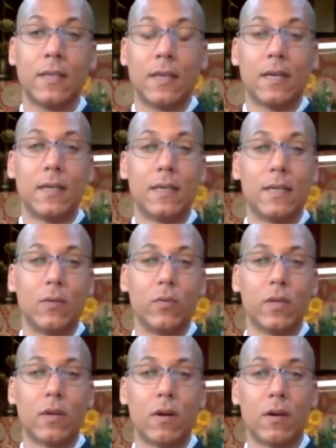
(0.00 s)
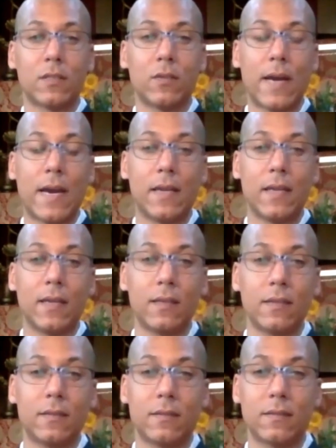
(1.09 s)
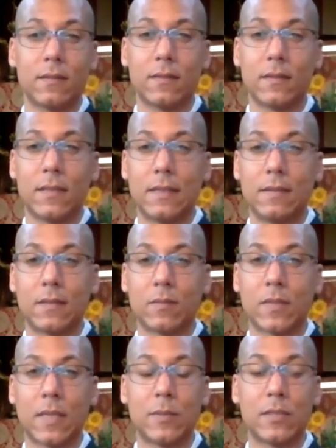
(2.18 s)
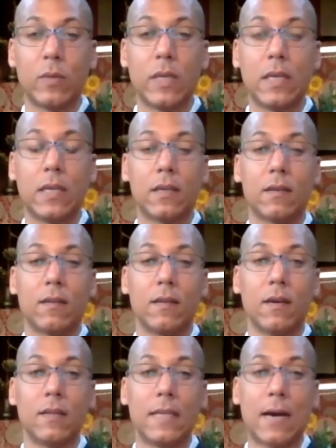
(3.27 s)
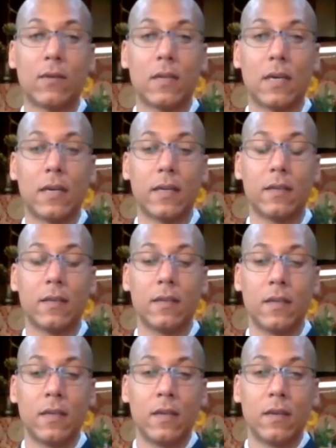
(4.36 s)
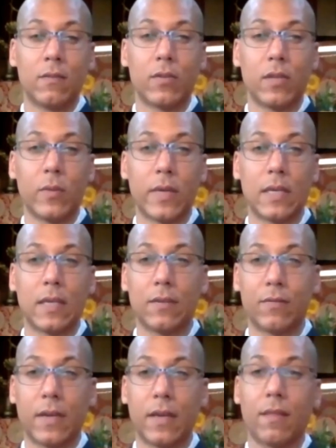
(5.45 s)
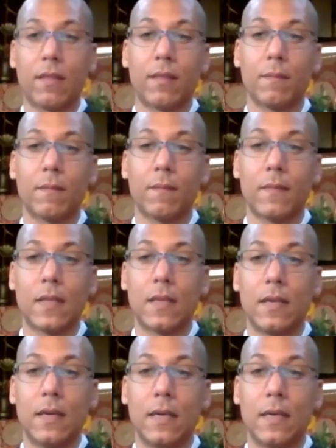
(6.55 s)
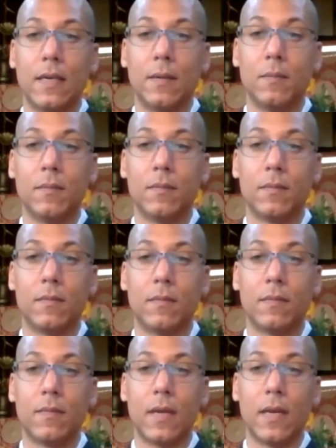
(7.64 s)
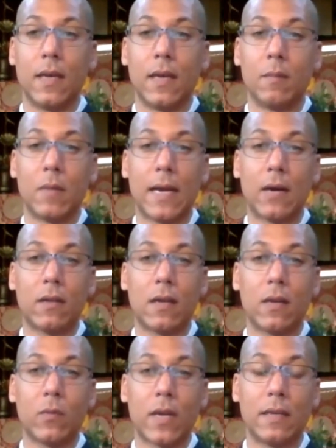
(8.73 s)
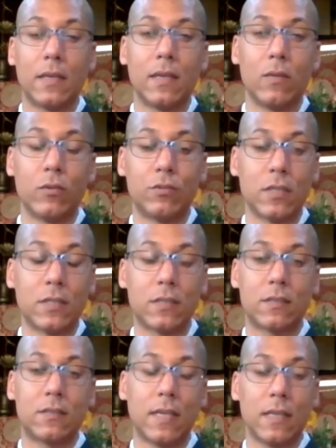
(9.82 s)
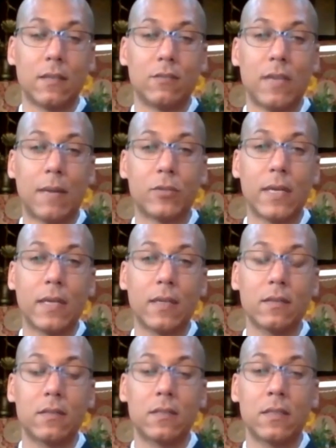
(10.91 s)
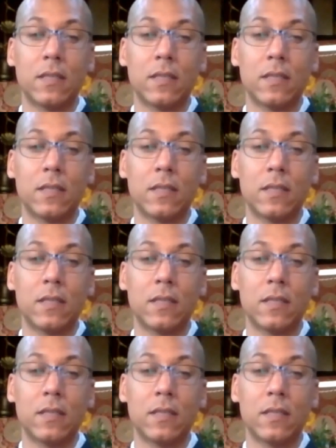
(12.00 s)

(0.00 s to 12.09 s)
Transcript: We're also adding sometime this week the outline for the Awakening of Faith. Um, and by outline, what I did was just take the chapter headings